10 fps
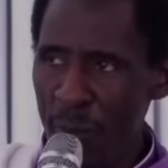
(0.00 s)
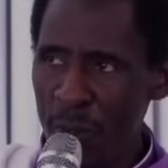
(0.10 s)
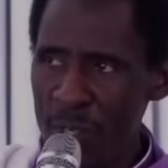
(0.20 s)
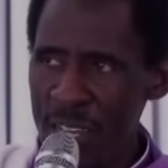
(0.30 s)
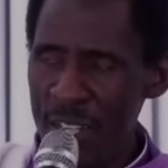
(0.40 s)

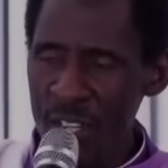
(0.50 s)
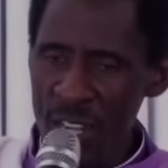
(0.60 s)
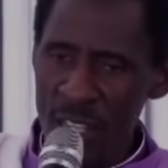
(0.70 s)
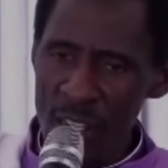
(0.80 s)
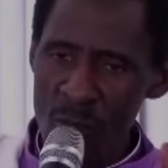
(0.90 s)
because I
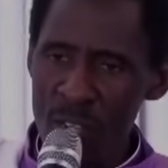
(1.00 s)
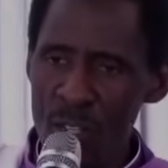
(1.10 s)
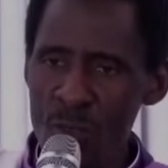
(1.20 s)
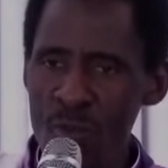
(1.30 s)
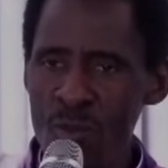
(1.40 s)
shared this one
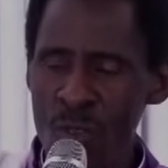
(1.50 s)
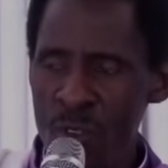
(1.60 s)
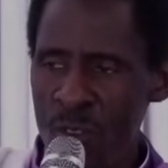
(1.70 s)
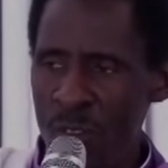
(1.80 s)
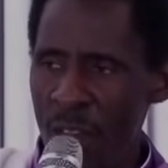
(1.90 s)
too,
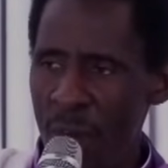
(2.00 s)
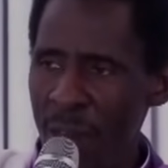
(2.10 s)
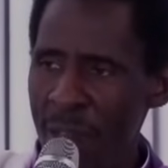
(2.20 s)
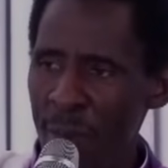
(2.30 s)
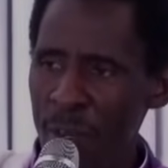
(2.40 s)
and
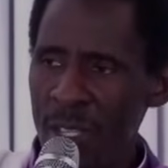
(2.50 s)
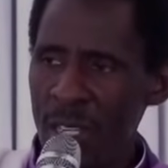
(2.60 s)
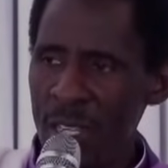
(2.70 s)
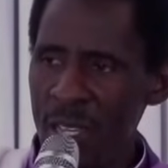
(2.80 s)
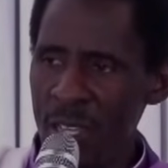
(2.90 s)
about
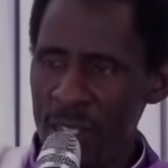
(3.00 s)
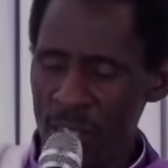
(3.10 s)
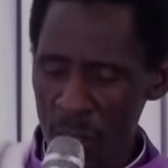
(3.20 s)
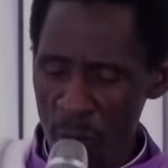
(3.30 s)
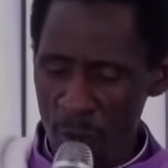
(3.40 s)
three years
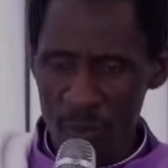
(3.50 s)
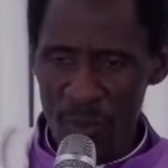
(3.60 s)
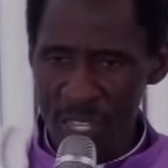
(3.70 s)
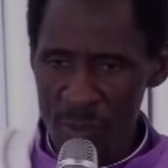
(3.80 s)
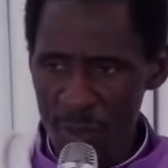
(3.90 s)
ago,
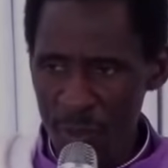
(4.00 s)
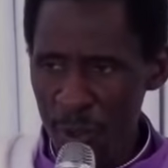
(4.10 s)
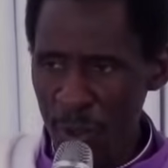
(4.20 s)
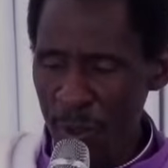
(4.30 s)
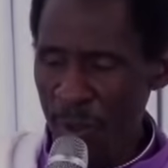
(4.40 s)
that's
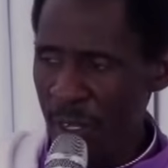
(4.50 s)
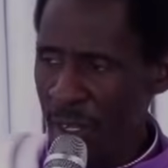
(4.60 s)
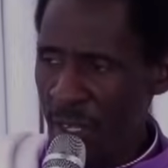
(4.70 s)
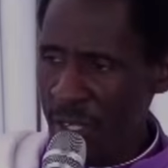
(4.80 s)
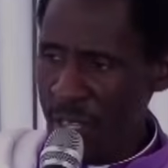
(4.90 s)
before
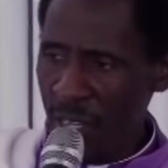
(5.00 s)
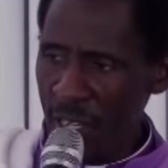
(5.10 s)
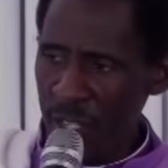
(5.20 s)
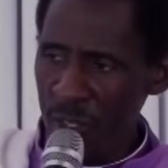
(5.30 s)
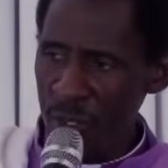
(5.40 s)
the
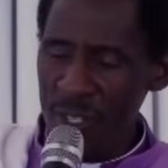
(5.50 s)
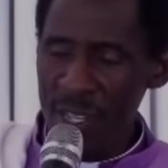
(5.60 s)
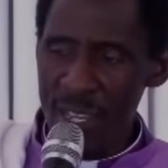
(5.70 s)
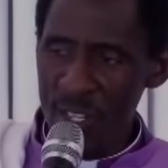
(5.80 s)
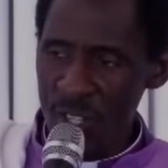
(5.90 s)
elections,
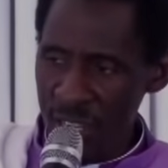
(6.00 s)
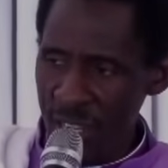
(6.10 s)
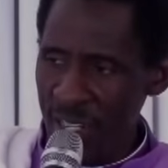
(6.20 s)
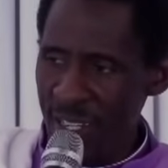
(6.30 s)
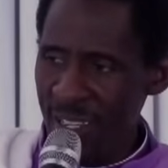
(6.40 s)
I
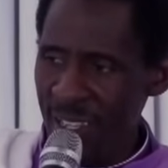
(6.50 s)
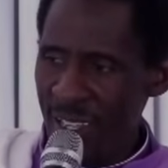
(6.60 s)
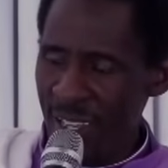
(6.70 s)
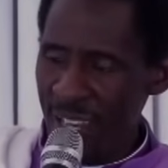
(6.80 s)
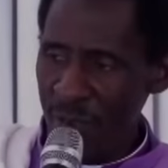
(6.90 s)
shared.
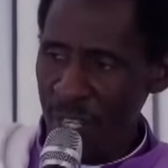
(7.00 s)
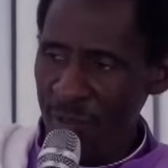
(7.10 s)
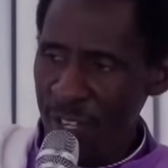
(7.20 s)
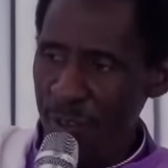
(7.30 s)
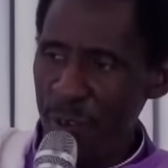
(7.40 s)
Actually,
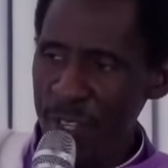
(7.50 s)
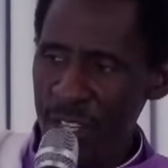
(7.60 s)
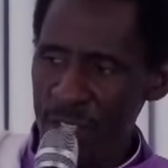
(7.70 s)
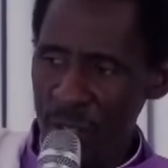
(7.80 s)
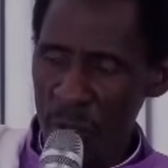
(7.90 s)
even four
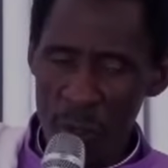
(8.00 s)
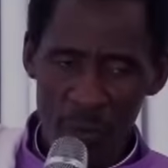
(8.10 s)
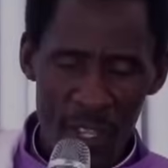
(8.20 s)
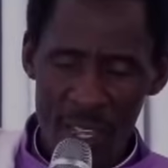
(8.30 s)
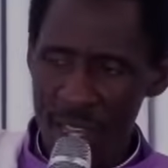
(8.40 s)
years ago,
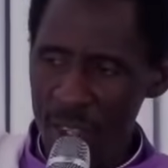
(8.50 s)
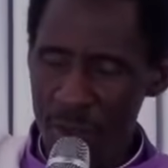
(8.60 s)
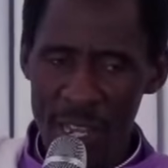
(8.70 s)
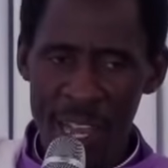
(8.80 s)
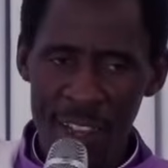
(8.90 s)
they
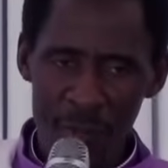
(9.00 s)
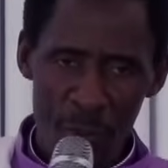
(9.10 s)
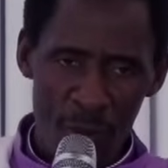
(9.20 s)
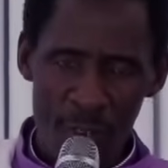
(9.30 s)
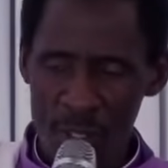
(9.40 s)
actually have
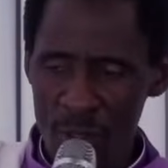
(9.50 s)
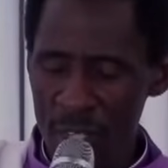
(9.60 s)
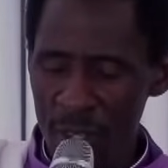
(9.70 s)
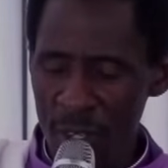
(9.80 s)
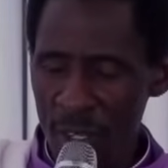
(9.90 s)
prophecies on
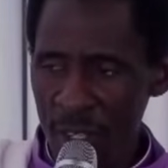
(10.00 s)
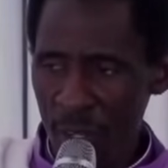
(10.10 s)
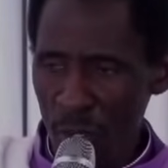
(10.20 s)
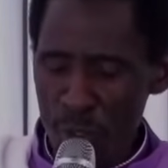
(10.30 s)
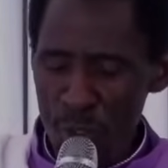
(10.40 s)
the
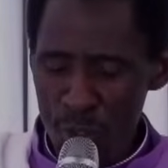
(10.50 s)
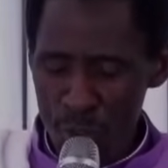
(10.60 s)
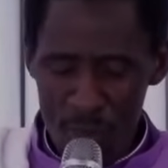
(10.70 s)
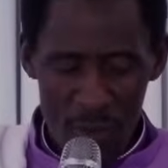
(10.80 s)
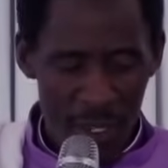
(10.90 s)
on
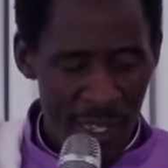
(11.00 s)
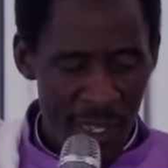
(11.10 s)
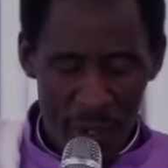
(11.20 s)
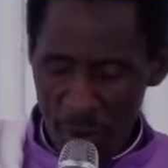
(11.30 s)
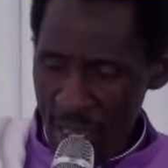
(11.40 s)
YouTube
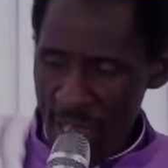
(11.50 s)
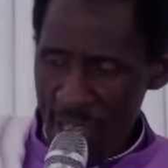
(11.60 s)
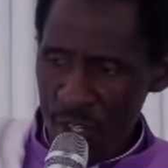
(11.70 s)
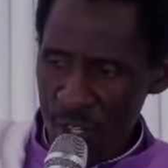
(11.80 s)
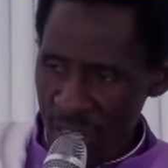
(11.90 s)
where I
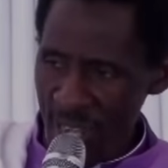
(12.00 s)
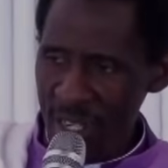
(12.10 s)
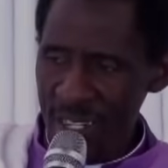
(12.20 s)
had shared